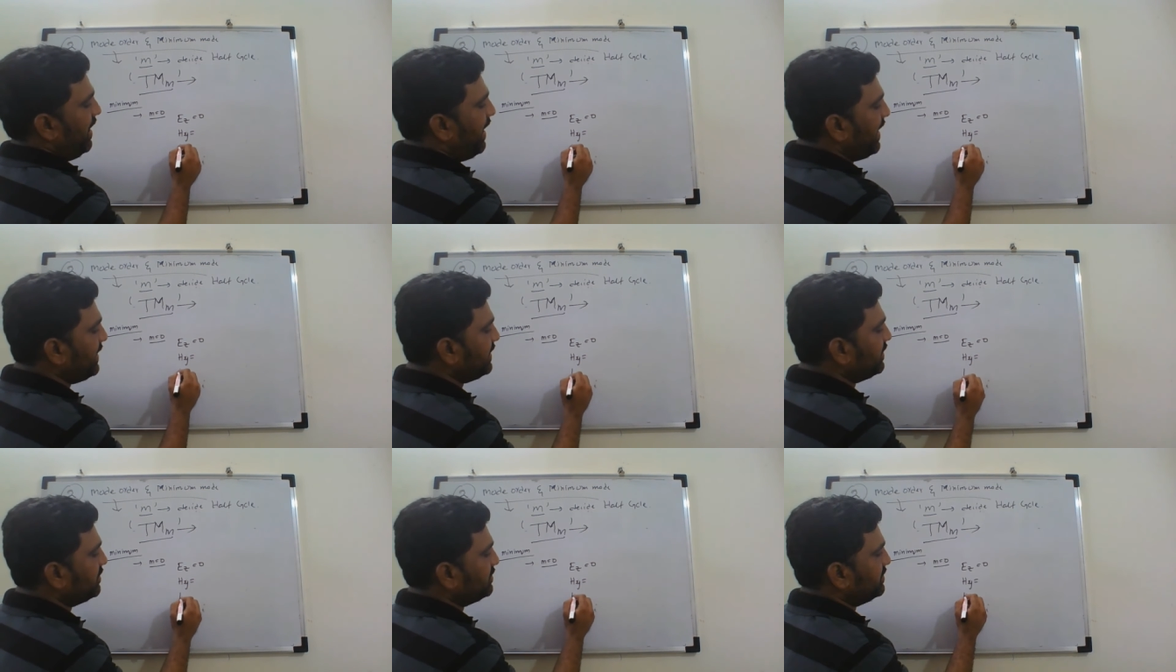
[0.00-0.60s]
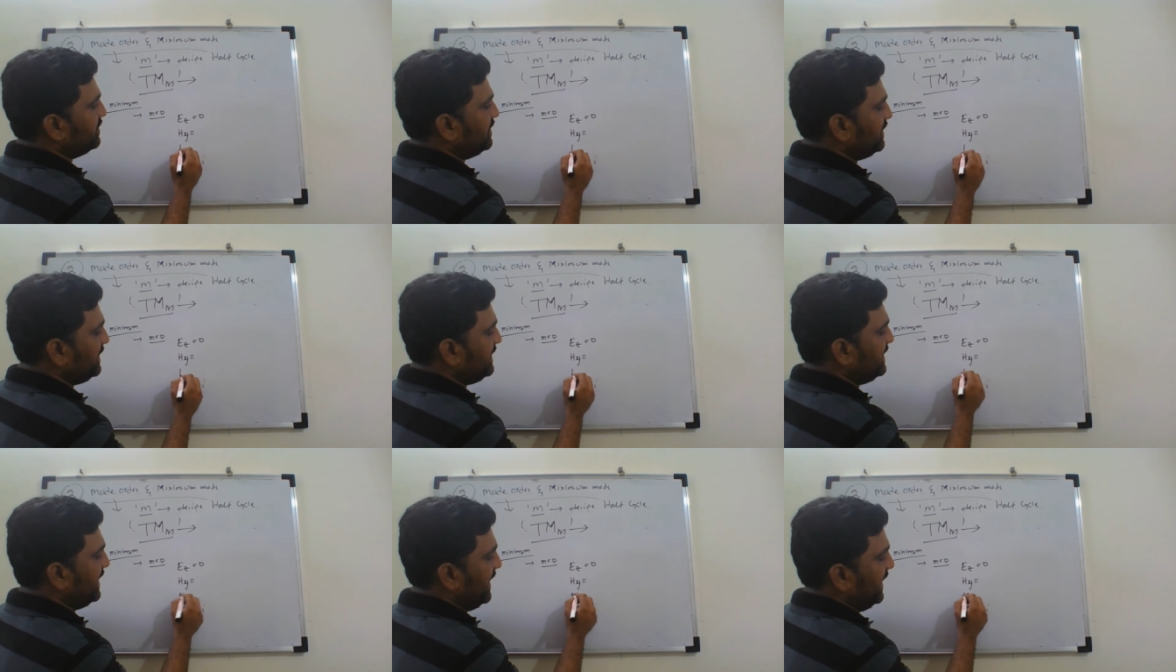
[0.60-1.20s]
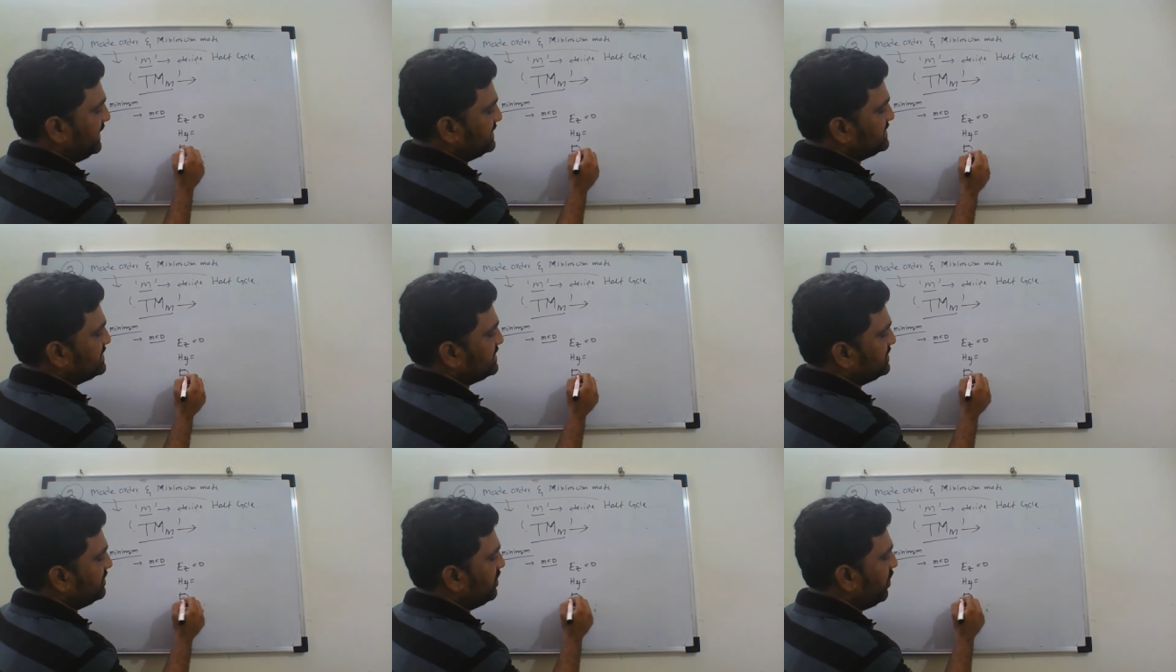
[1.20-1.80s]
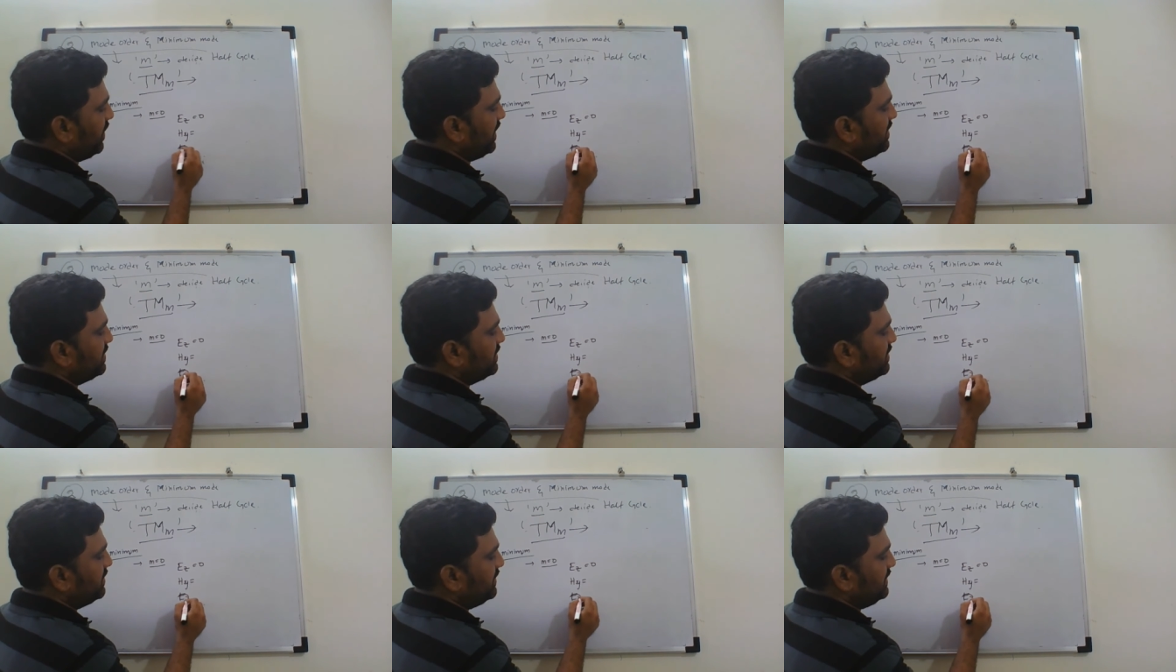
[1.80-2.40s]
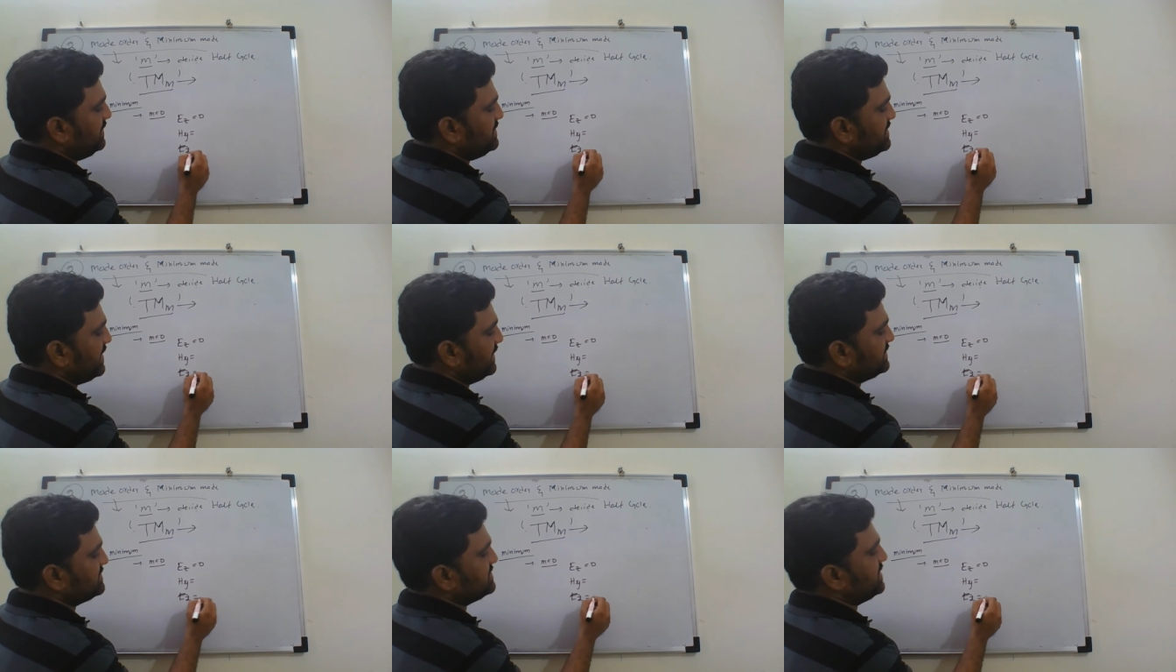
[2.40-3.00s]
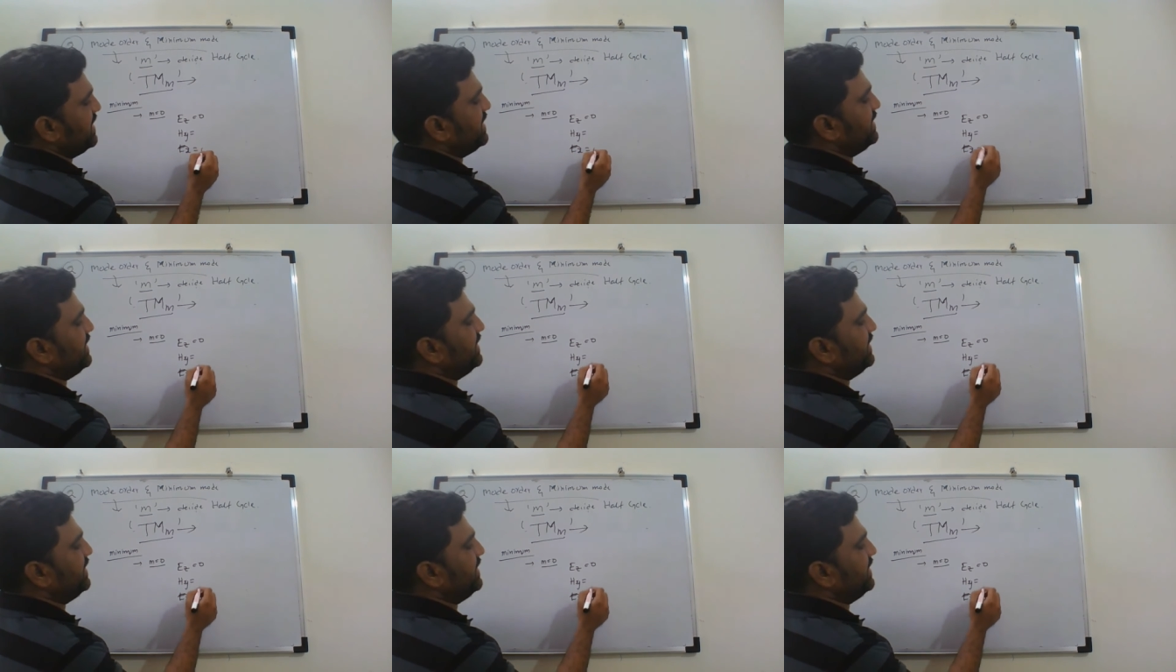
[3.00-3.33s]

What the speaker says: and ex. Okay, ex and